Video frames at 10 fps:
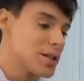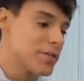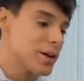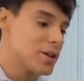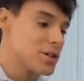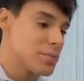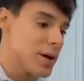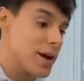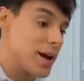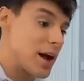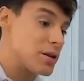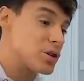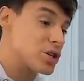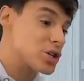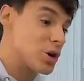living in Japan, I
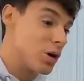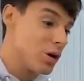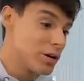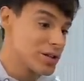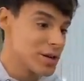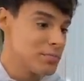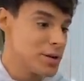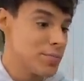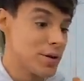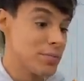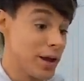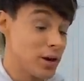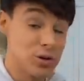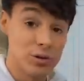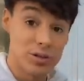saw some people
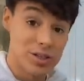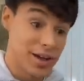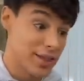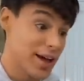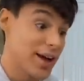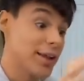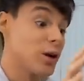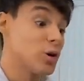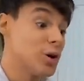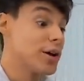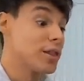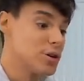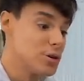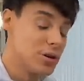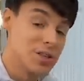make noodles like that, like cook the
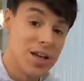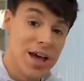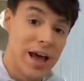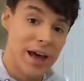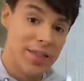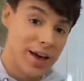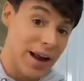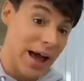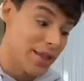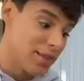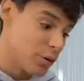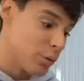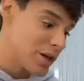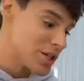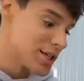noodles and then add the
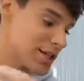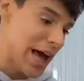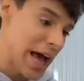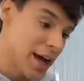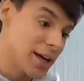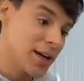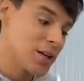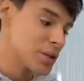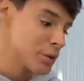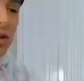whisked egg into